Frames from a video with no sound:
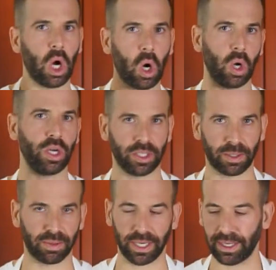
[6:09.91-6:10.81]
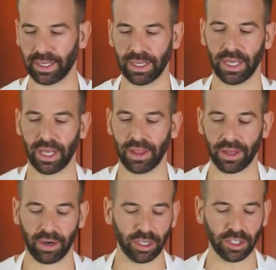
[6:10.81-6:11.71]
oil spray. The
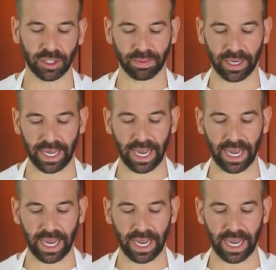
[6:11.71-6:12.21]
oil spray